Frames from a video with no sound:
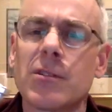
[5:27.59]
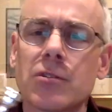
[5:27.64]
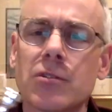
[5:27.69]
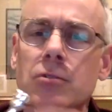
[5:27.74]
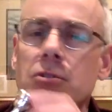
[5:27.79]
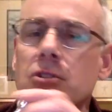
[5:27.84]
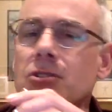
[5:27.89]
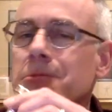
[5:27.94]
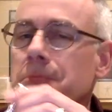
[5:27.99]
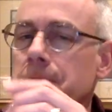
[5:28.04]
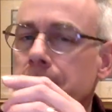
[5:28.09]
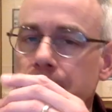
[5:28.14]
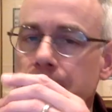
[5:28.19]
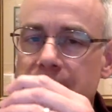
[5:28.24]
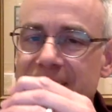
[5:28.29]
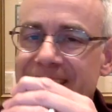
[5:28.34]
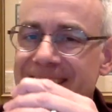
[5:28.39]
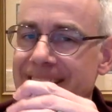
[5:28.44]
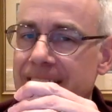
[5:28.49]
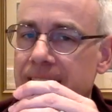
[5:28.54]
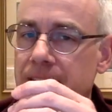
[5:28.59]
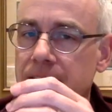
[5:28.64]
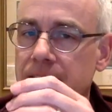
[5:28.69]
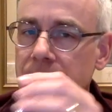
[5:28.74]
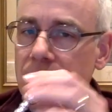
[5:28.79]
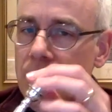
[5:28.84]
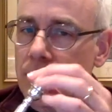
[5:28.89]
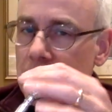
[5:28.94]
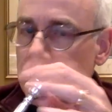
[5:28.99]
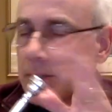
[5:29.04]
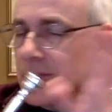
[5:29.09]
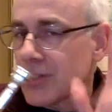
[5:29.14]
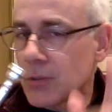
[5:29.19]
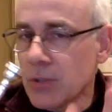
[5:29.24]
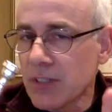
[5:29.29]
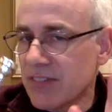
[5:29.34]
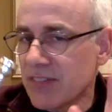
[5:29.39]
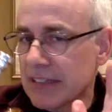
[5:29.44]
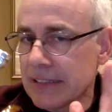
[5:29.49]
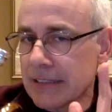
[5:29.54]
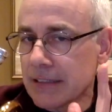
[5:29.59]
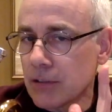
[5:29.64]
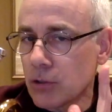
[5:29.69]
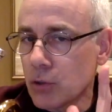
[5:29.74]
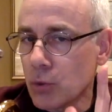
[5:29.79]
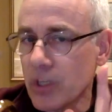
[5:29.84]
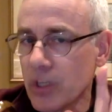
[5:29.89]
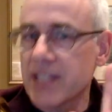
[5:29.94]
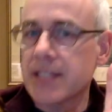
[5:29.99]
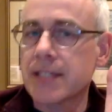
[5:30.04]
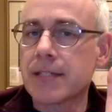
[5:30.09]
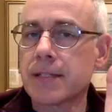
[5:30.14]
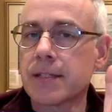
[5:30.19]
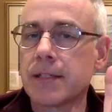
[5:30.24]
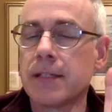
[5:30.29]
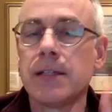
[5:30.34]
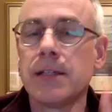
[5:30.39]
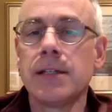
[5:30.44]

So just set it in there, maybe do a little twist,